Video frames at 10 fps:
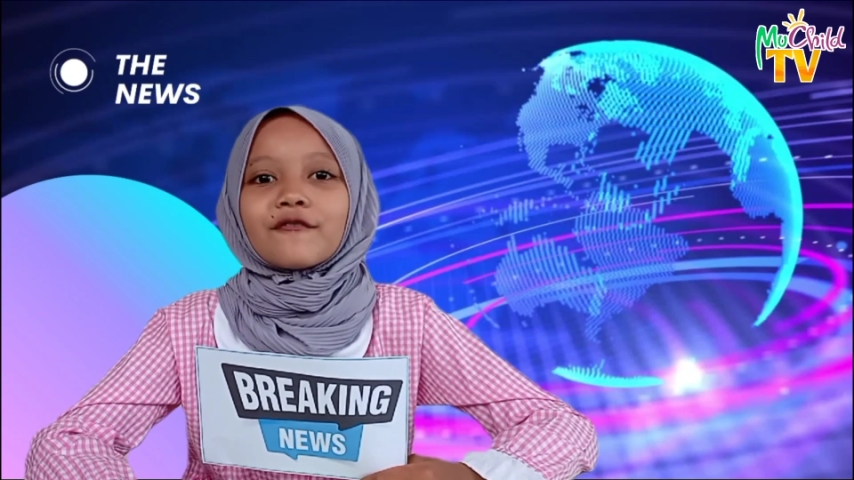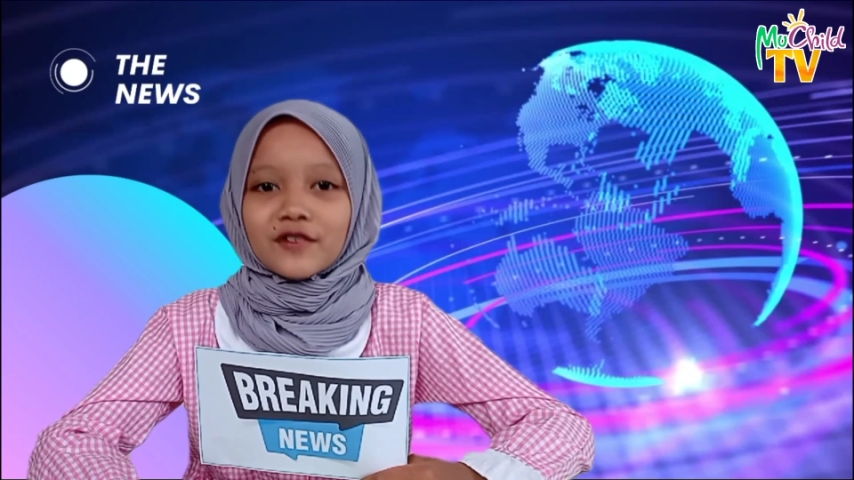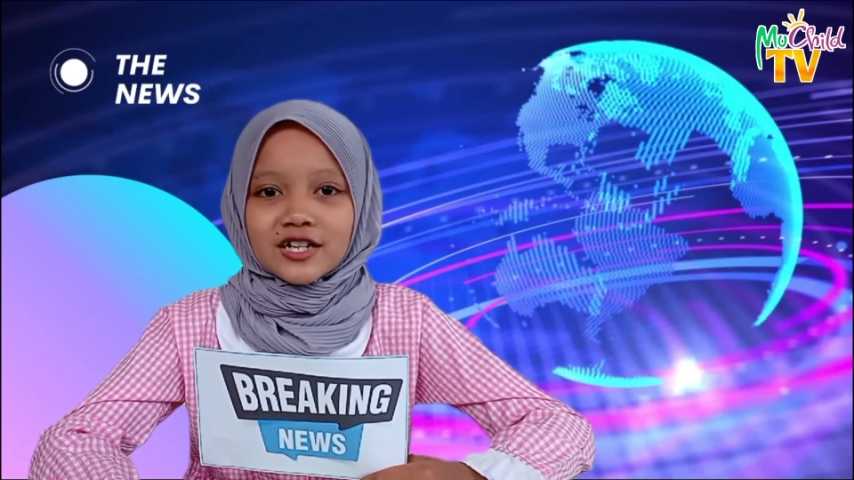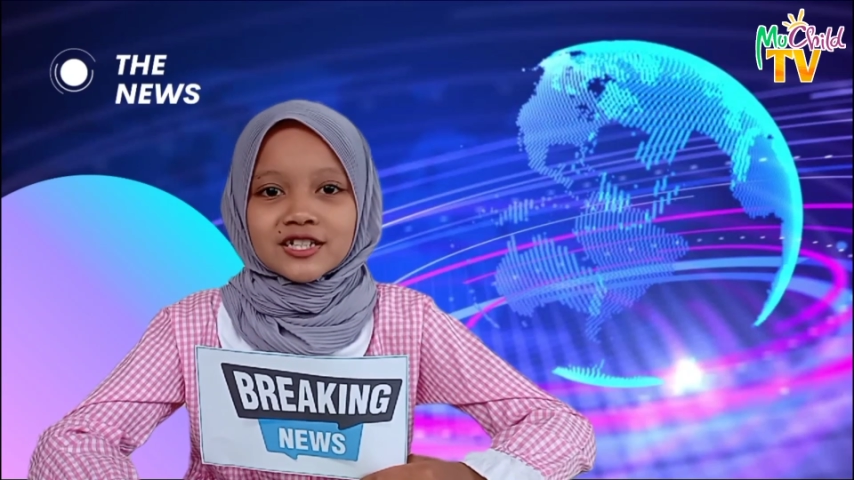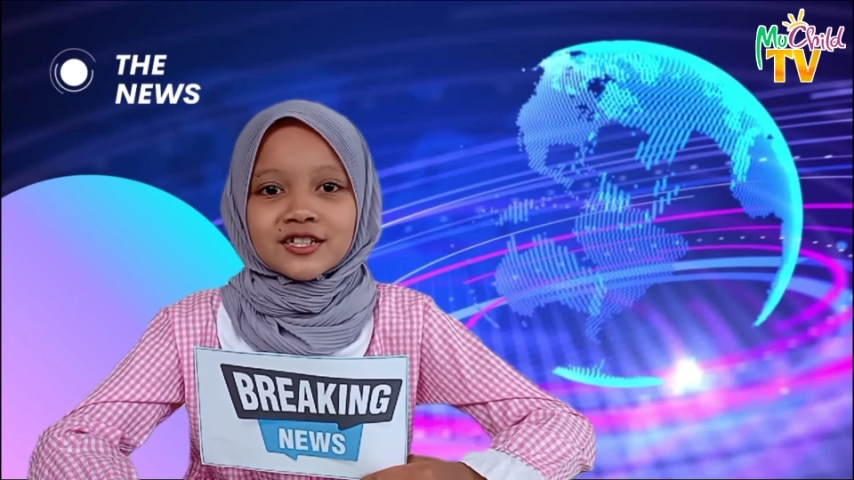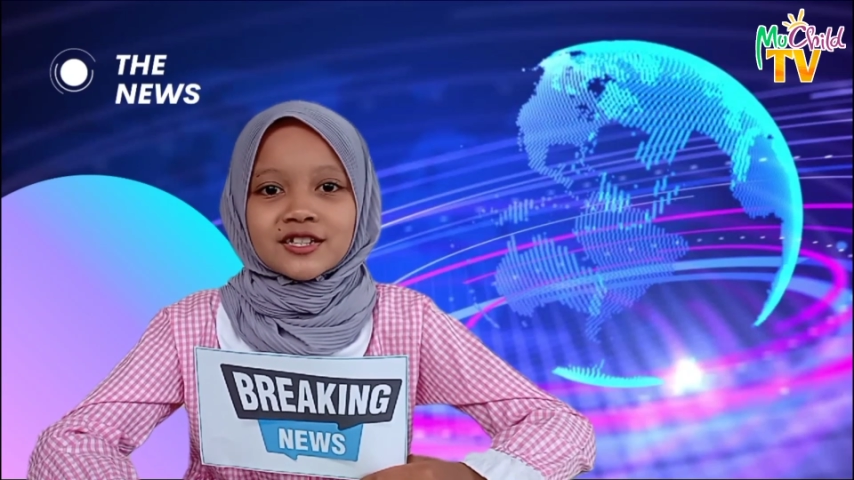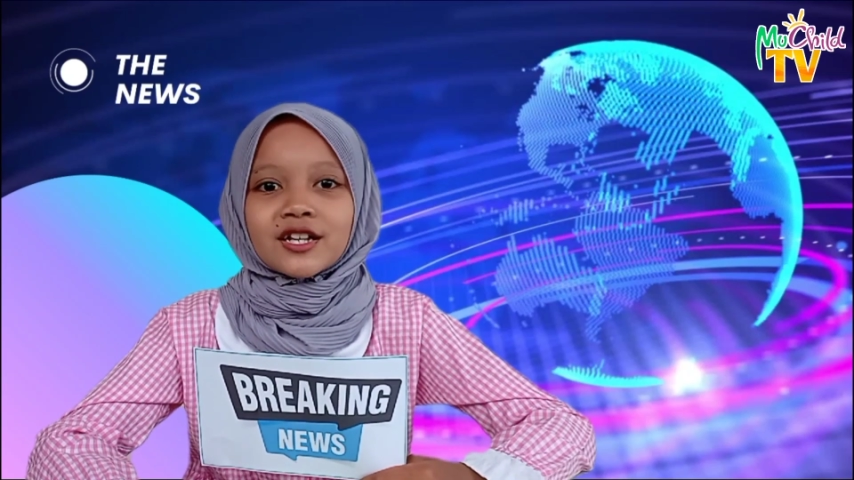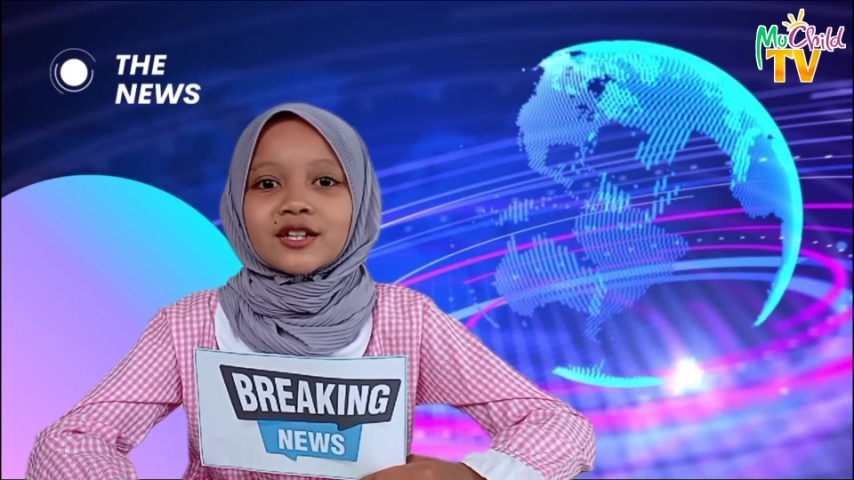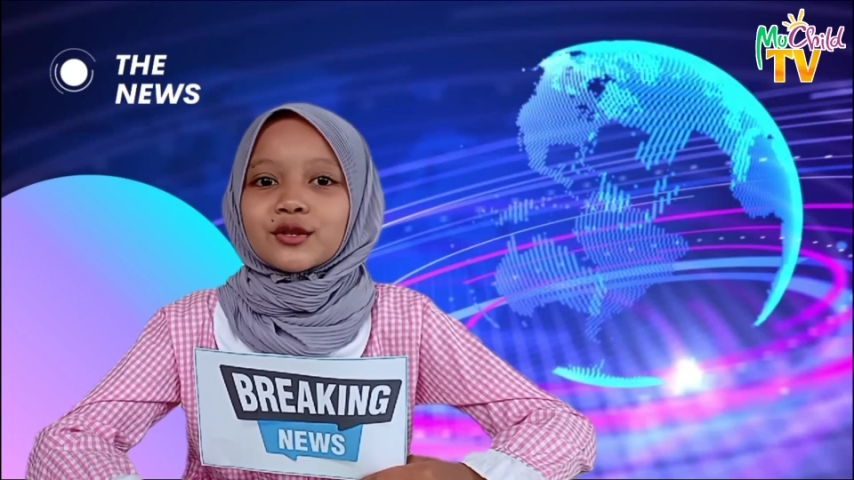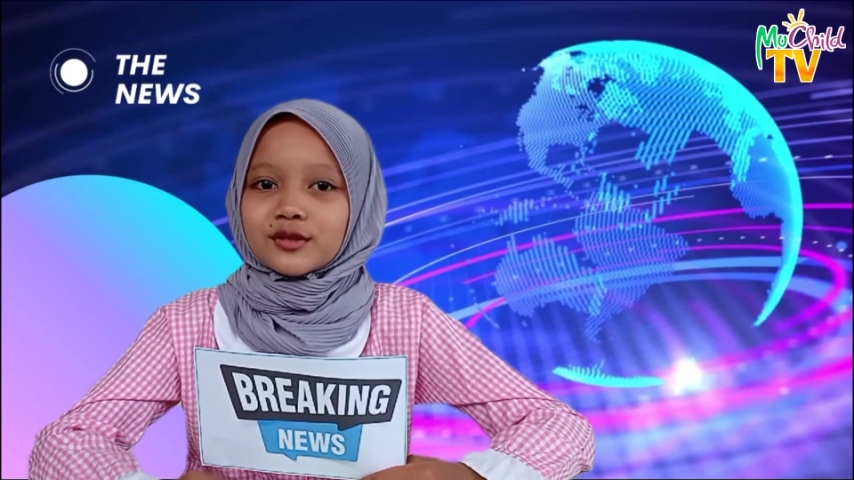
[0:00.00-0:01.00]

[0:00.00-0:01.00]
1st,